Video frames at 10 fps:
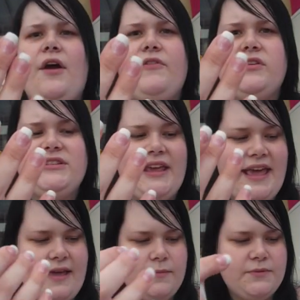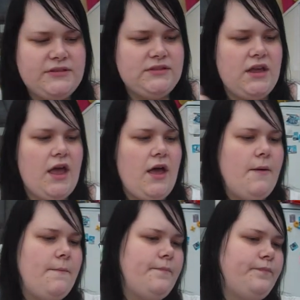that I've got
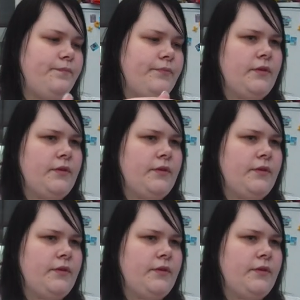tips,